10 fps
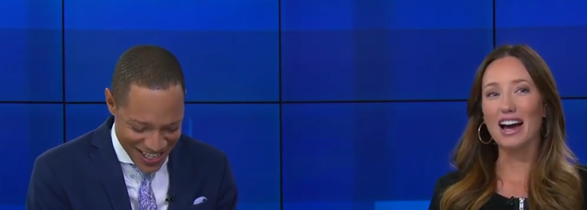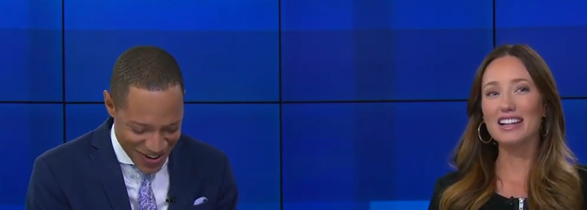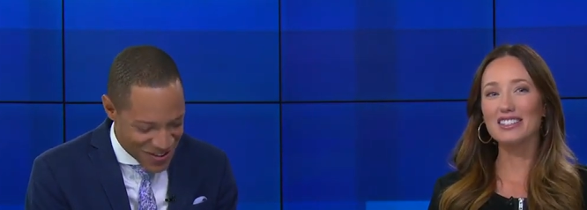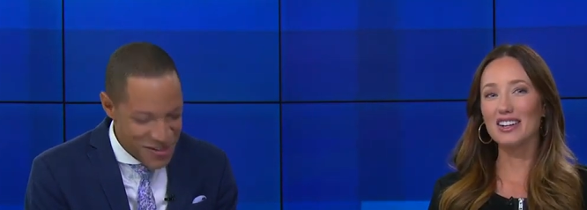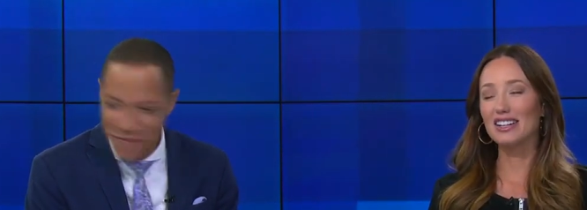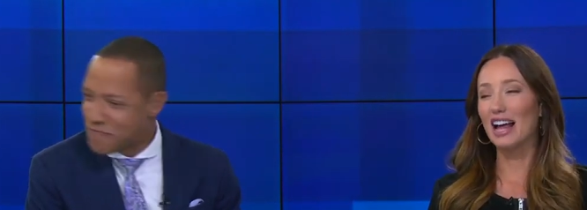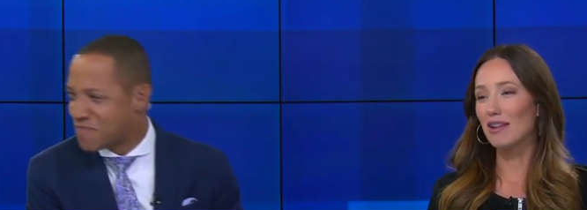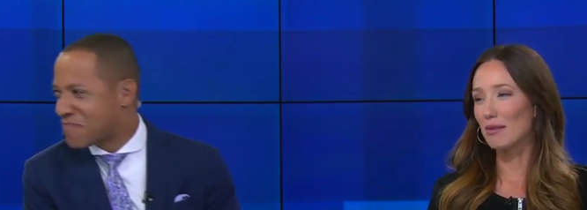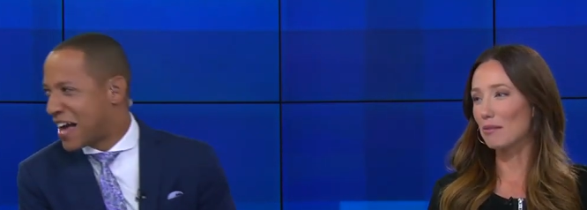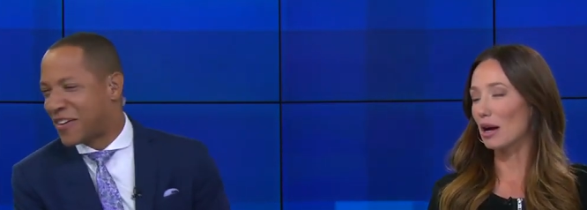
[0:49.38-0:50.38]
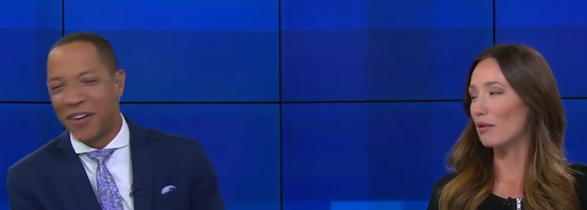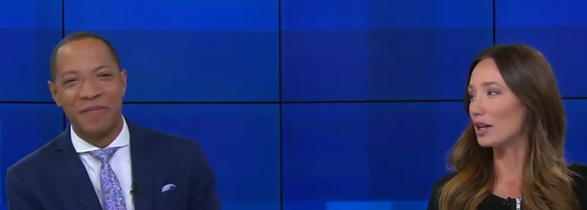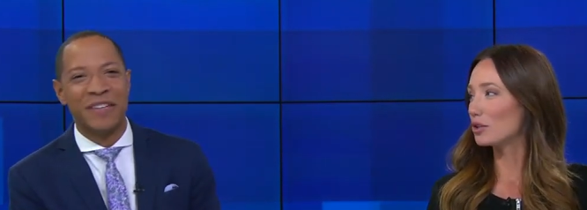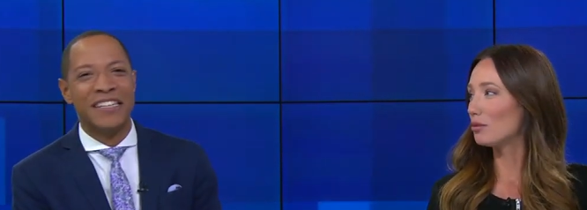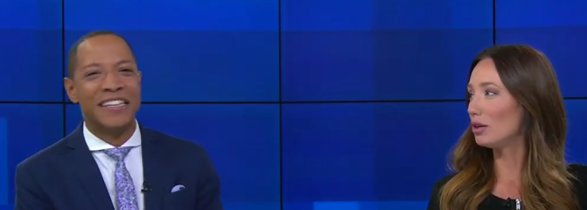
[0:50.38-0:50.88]
Speaker 1: I started, I remember I, I
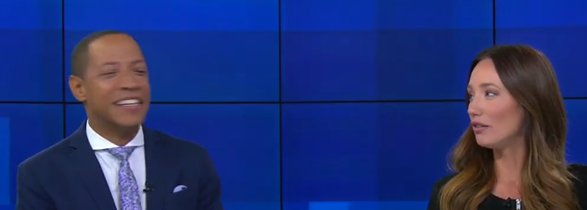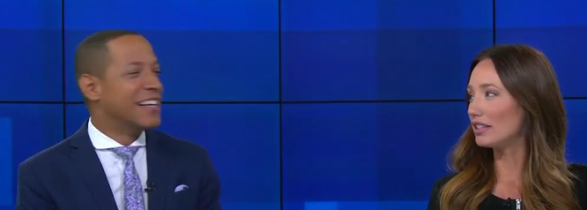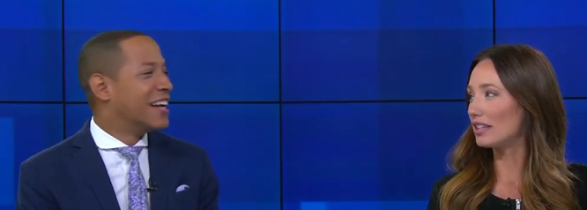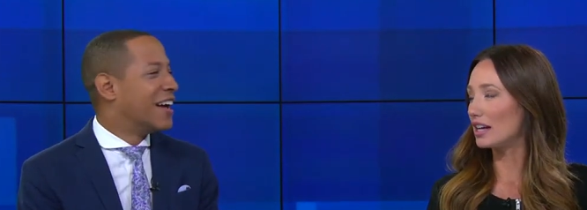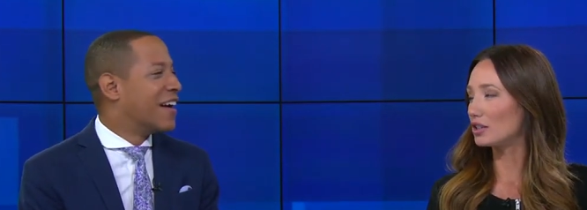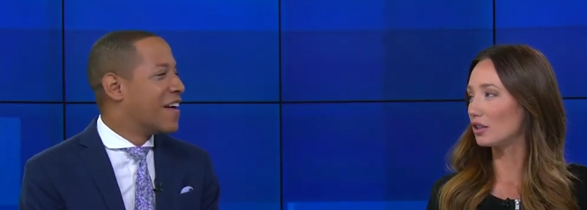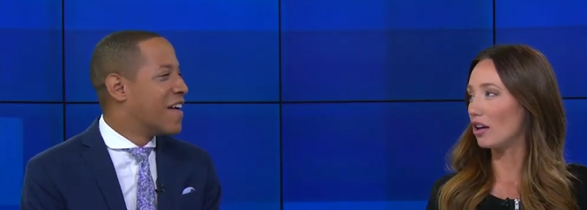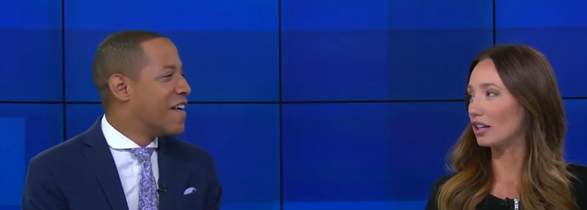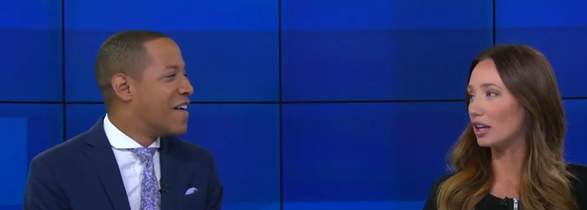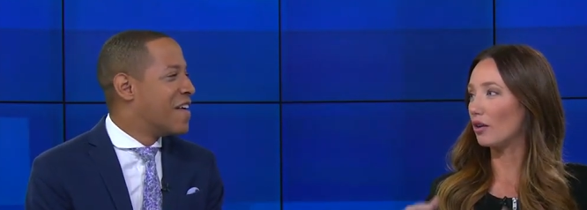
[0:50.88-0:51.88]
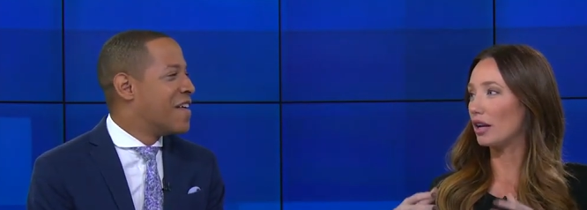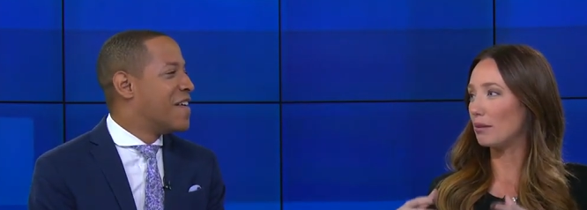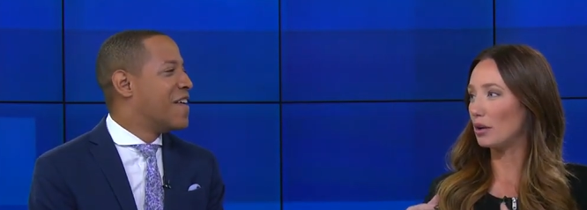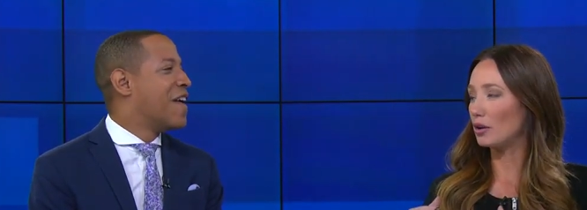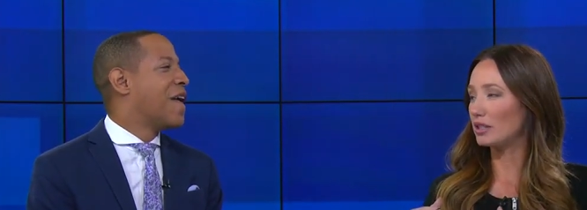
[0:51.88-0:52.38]
went to a movies not too long ago and I
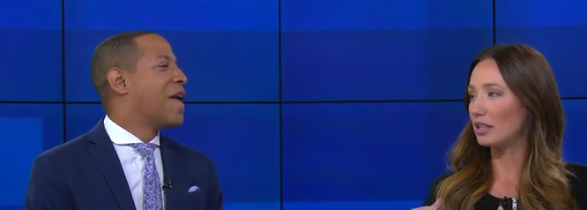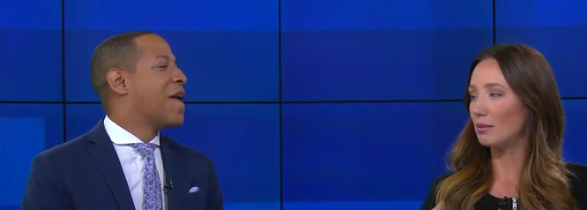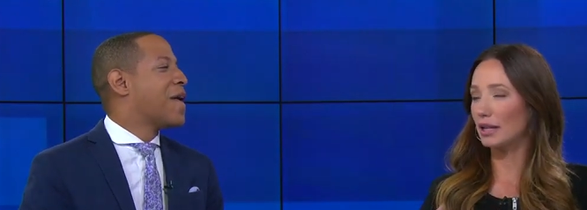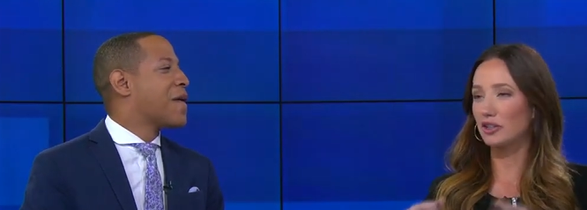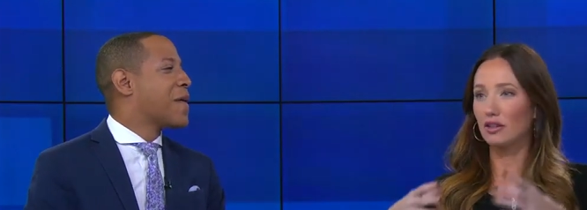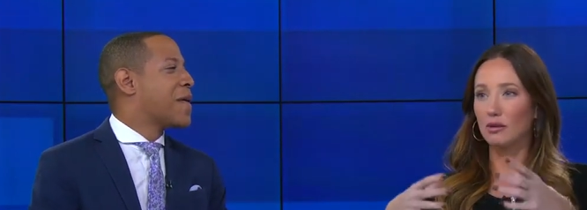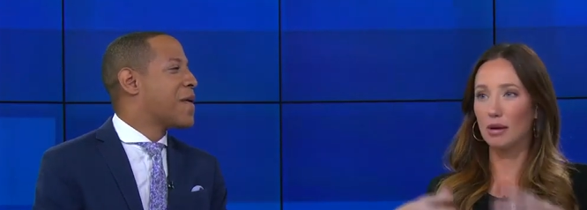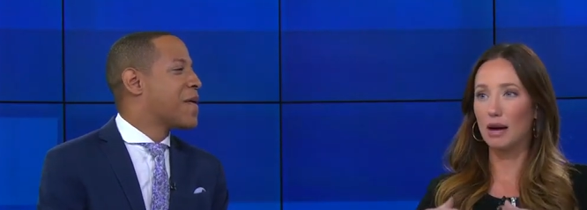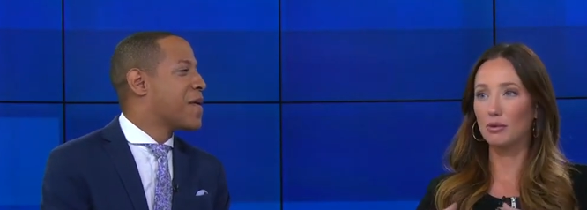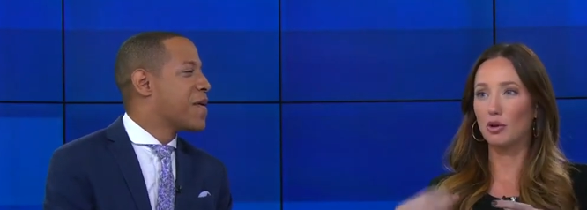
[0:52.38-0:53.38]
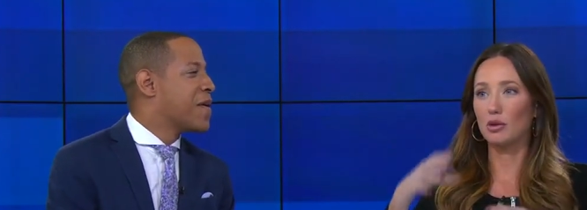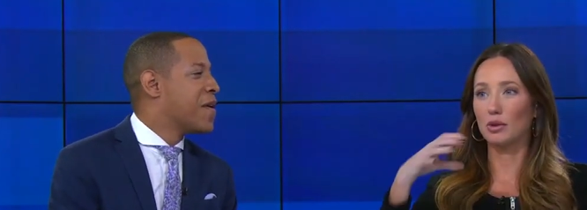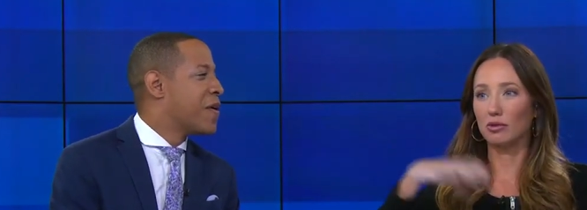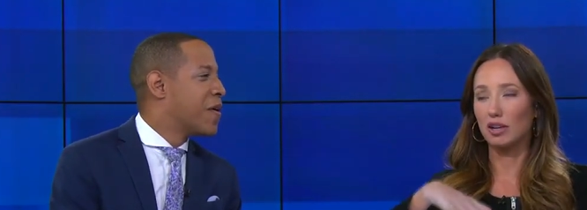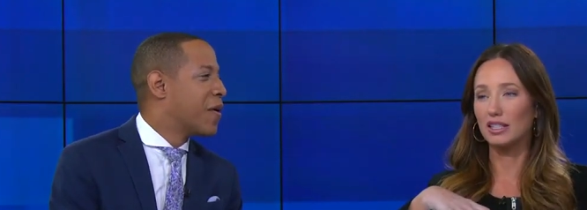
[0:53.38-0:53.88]
posted the picture of the popcorn
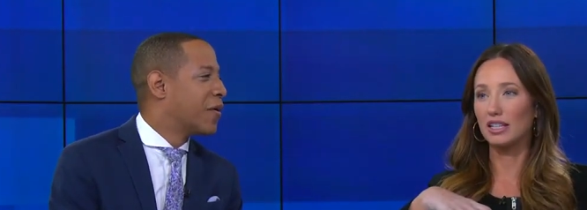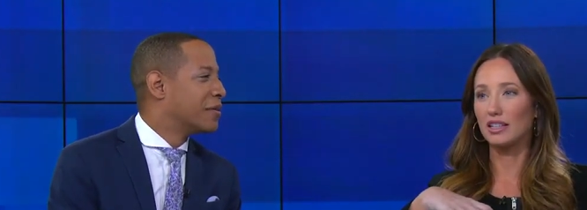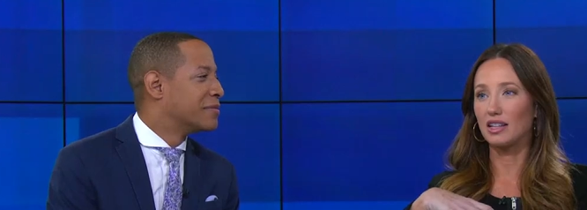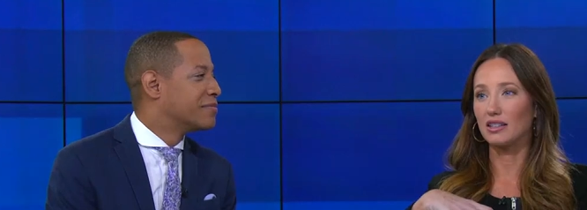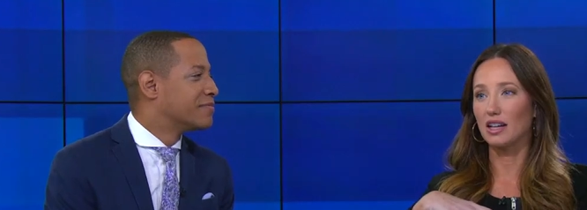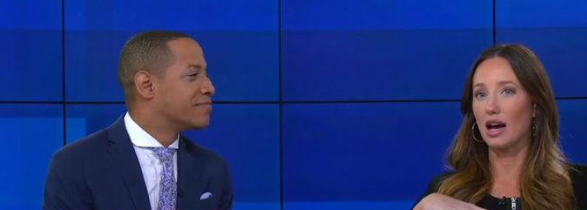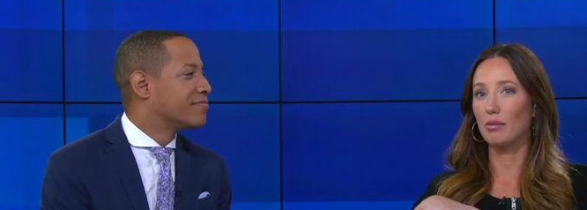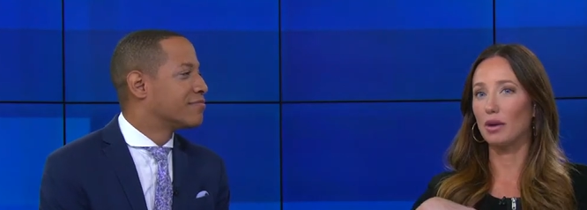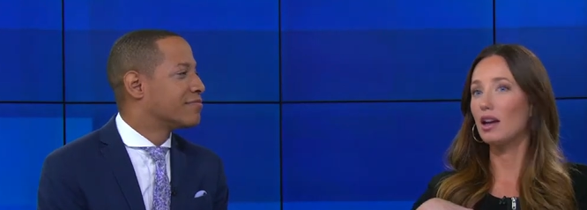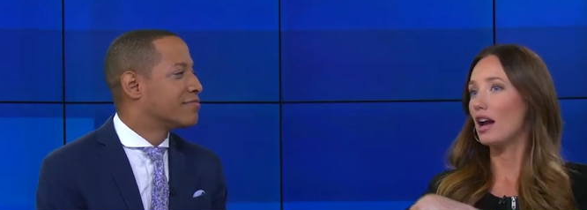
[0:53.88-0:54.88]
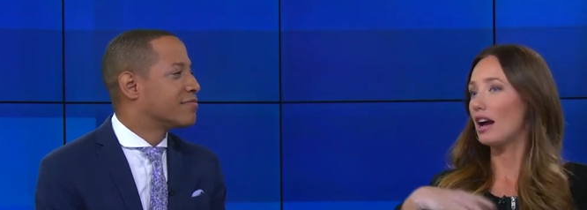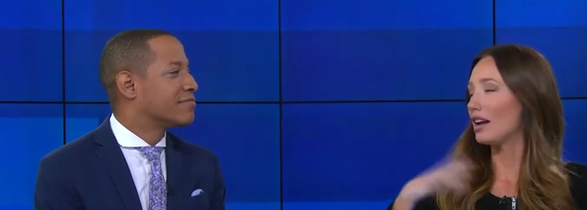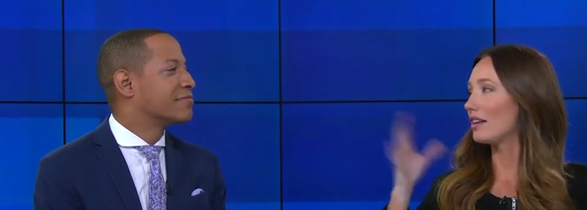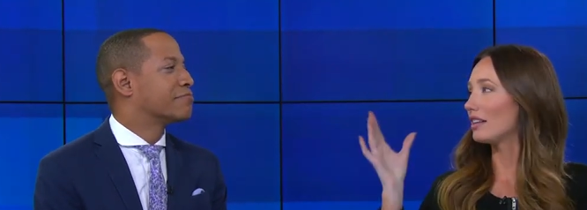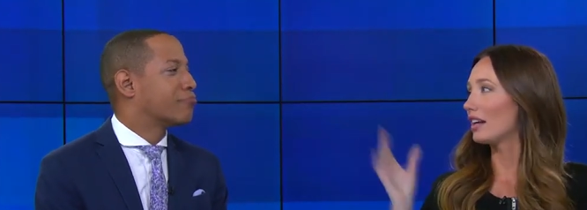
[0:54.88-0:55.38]
with the Raisinets on top. And
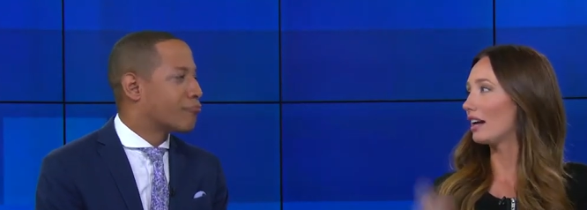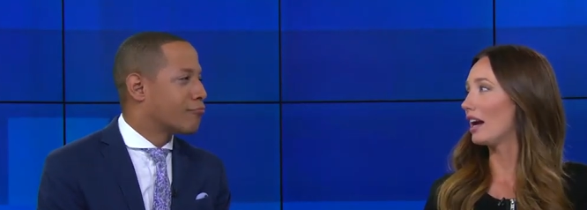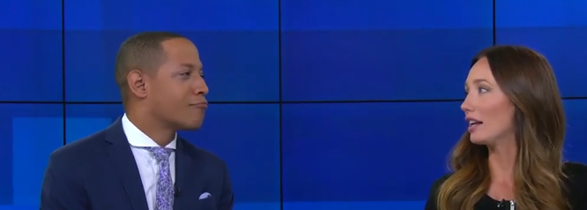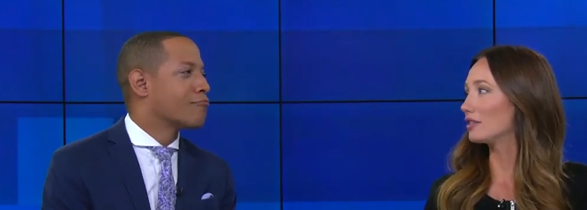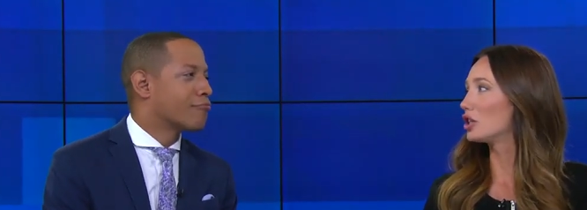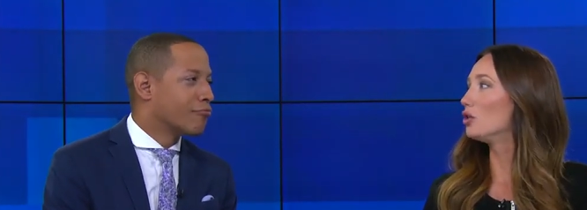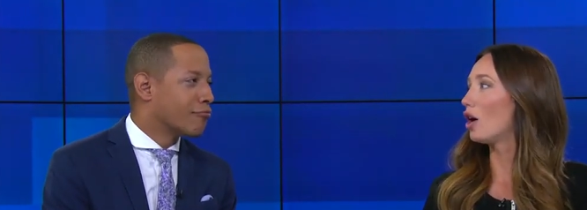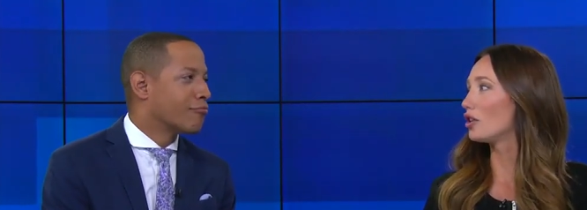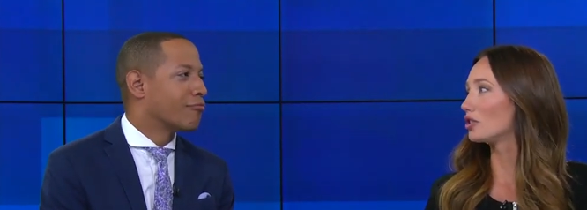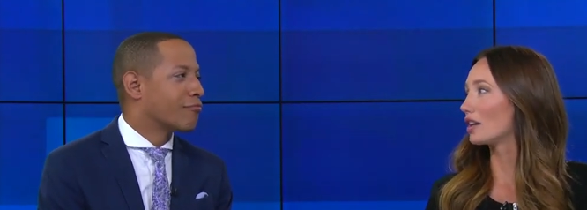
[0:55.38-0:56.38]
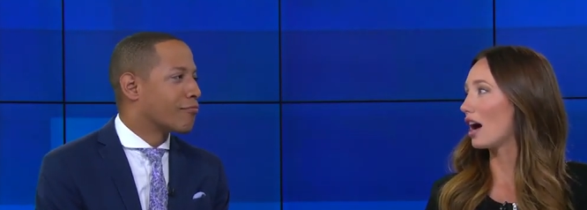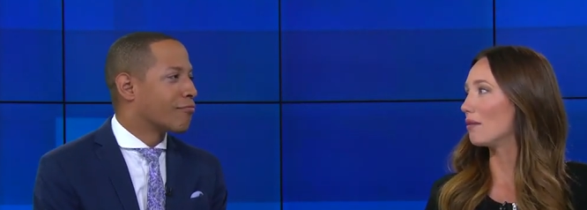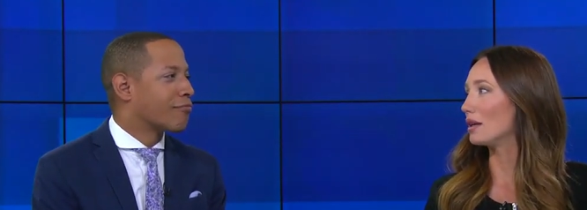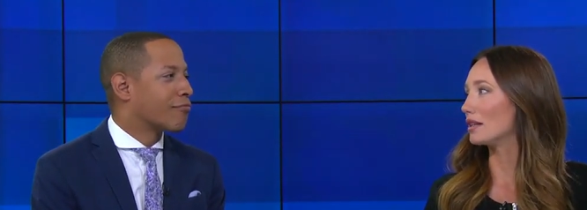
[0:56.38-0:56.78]
I think I got 200 comments